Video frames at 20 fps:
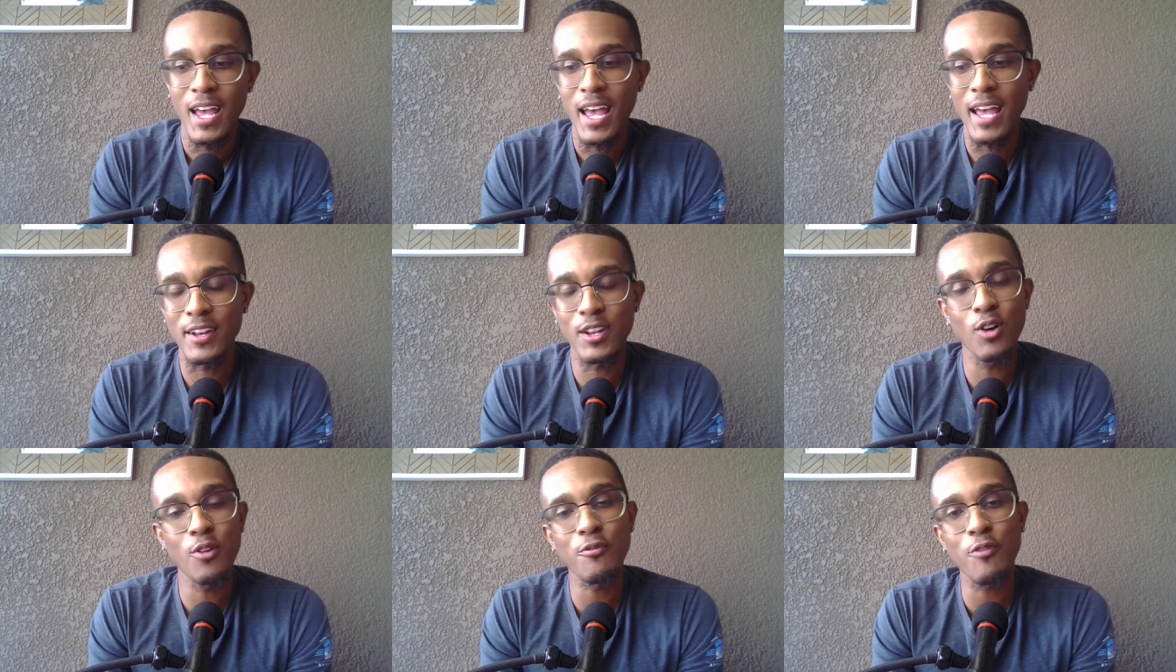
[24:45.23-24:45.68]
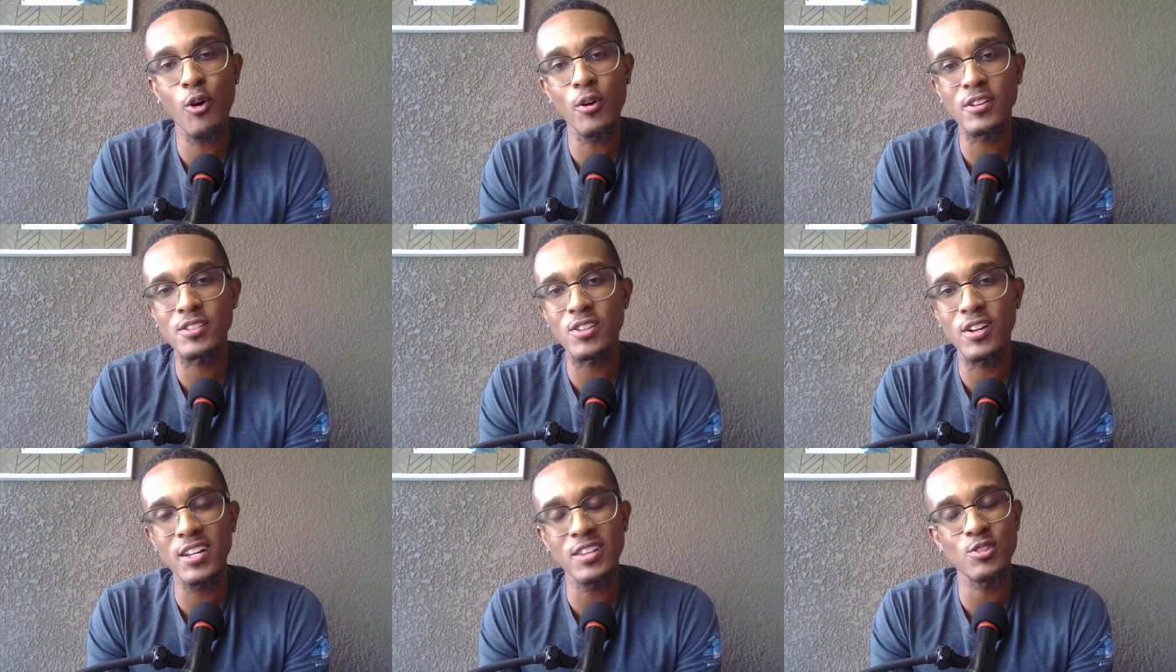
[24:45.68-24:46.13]
and don't
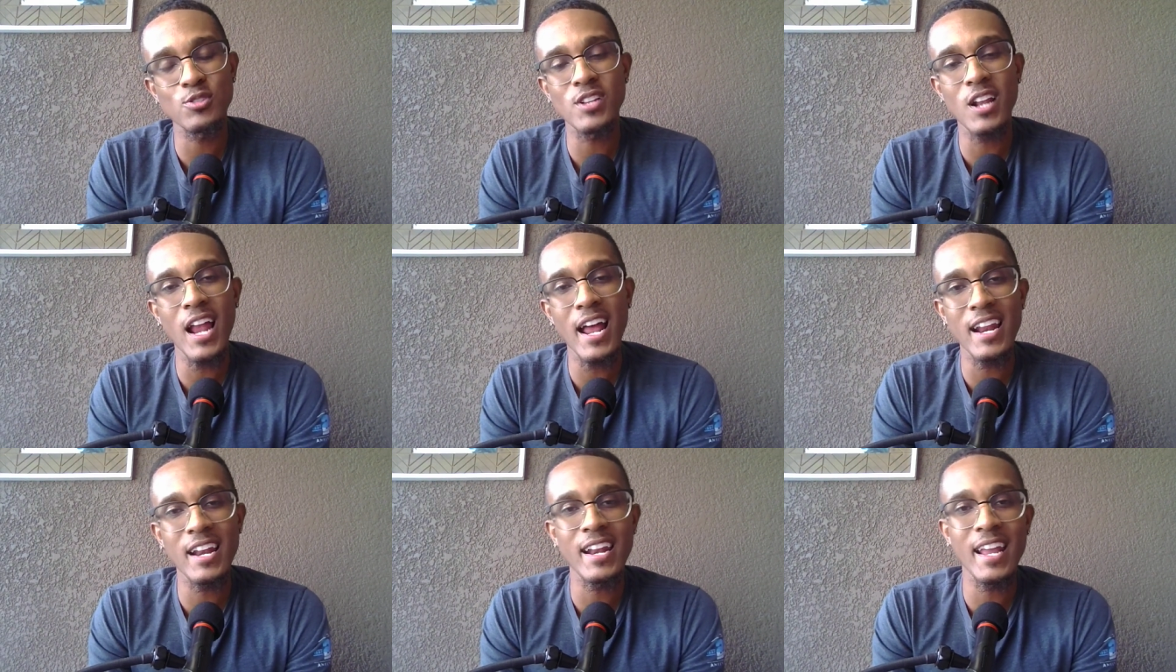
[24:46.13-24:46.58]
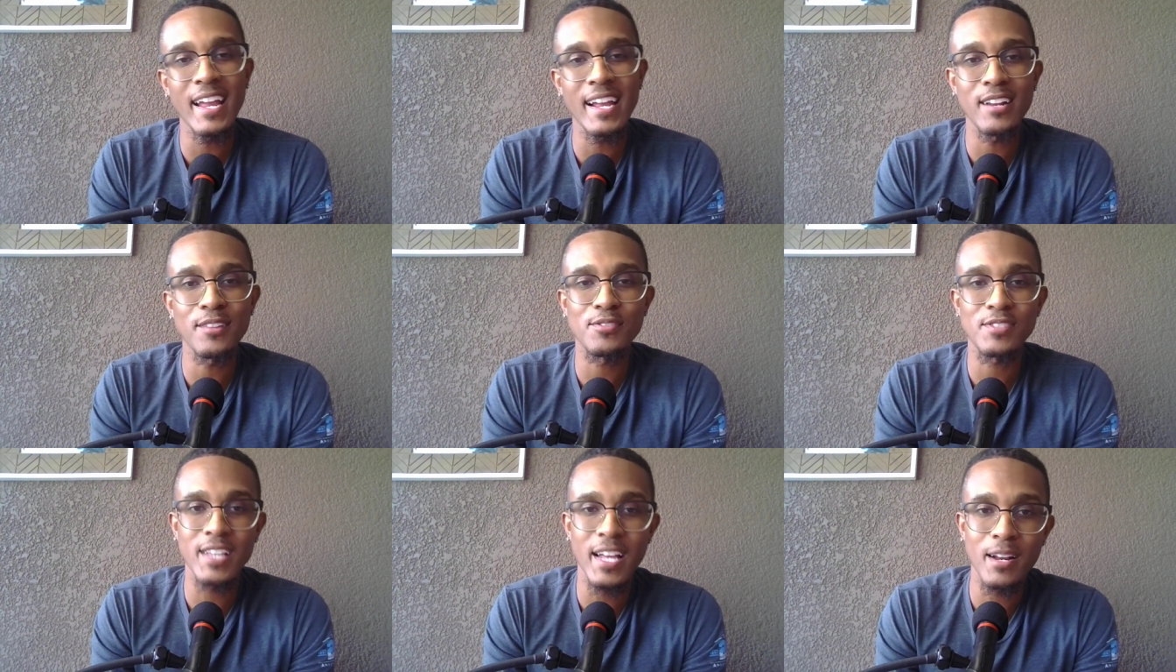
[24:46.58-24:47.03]
focus on it there's a lot of
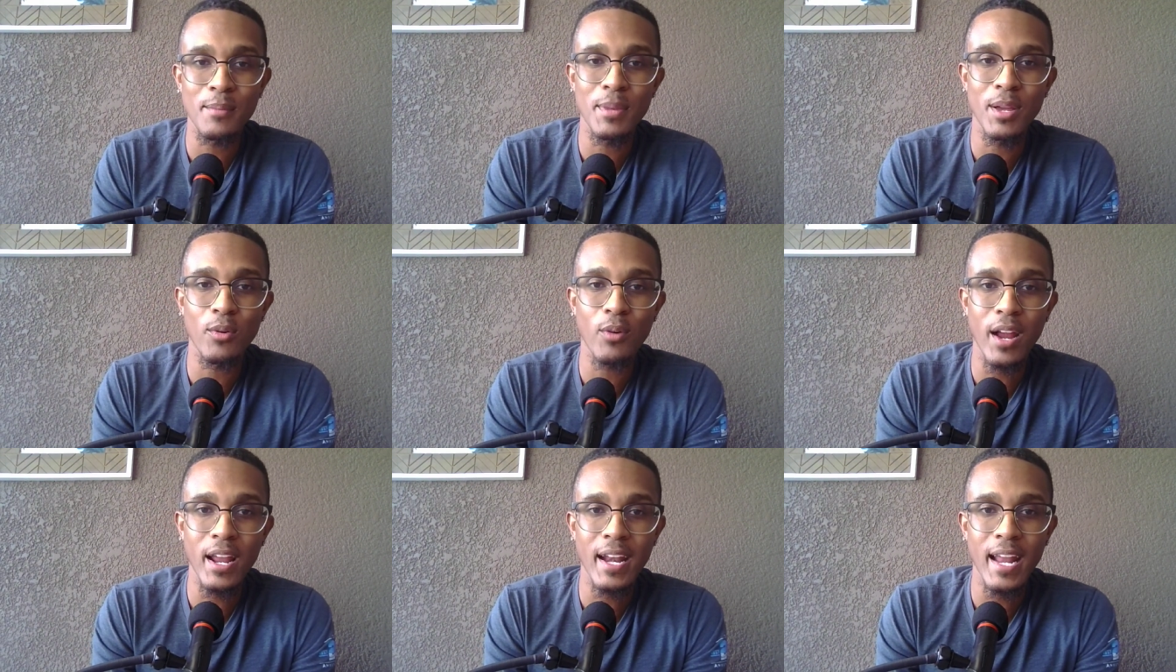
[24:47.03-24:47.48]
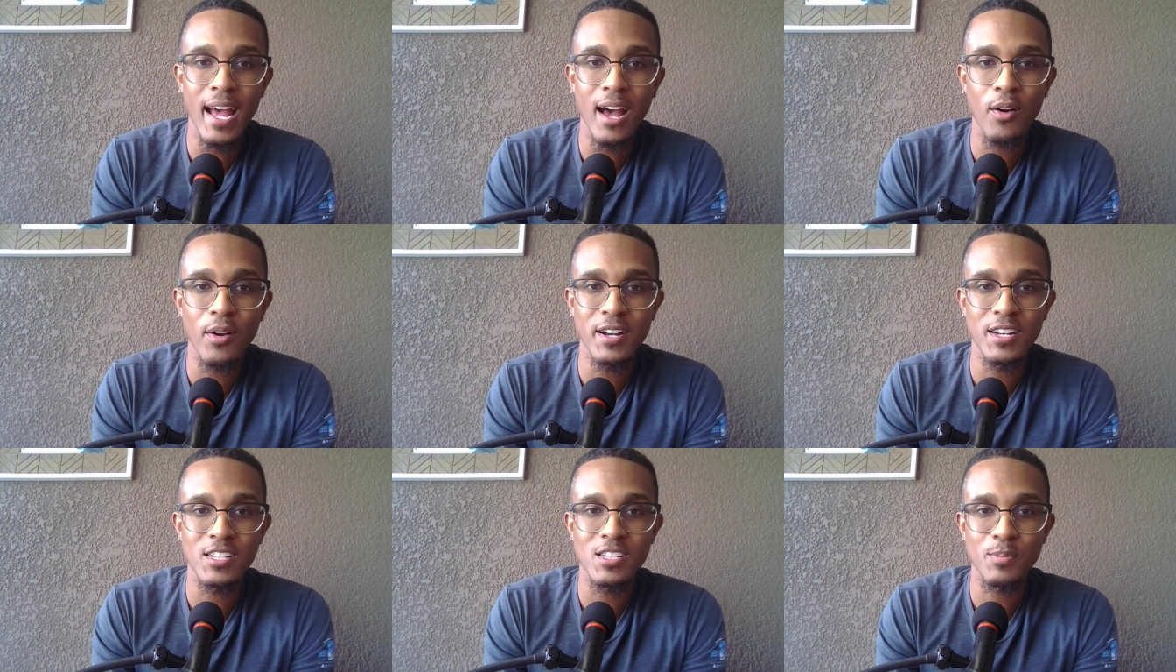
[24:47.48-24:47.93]
negative sentiment right now
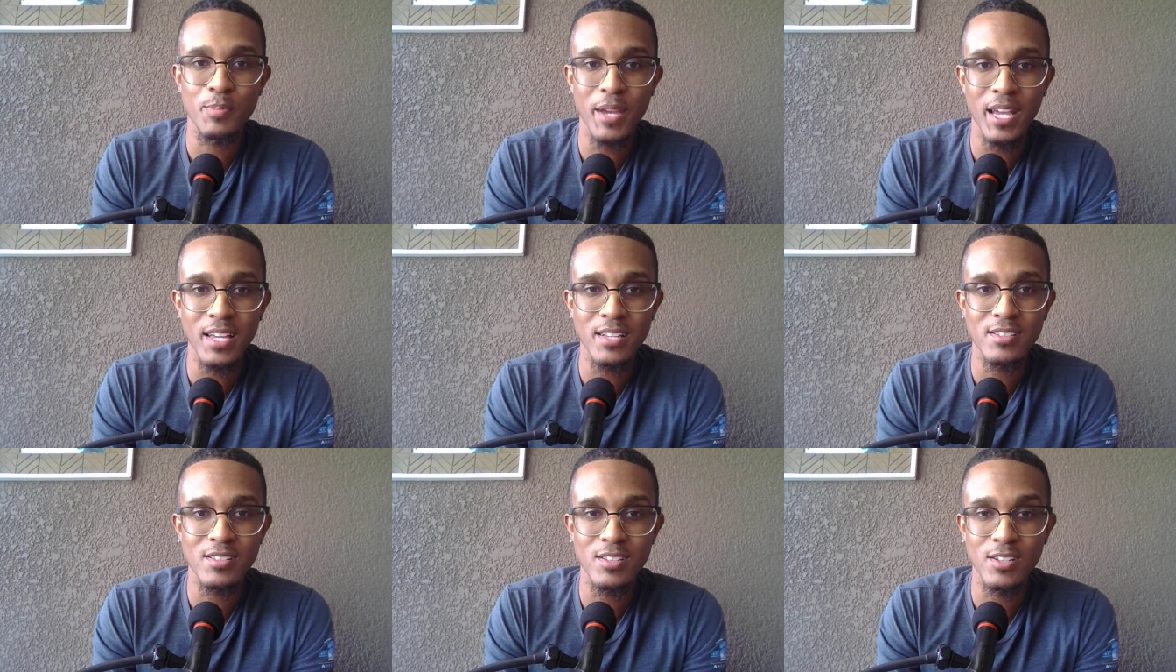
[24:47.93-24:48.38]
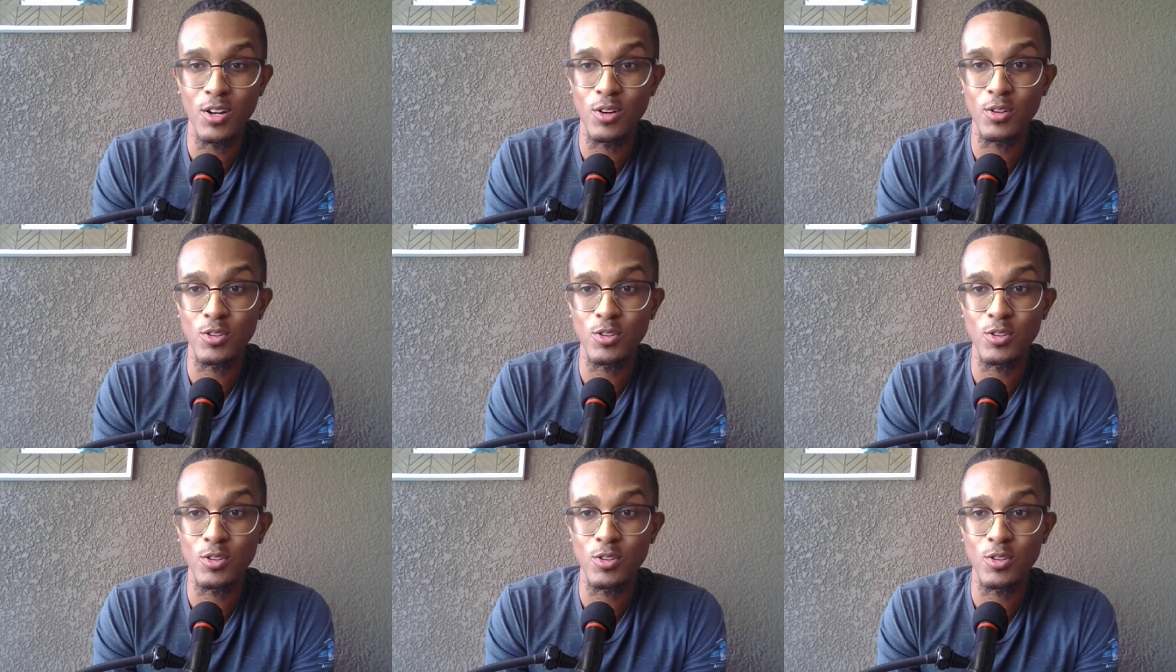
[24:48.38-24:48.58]
in the space you know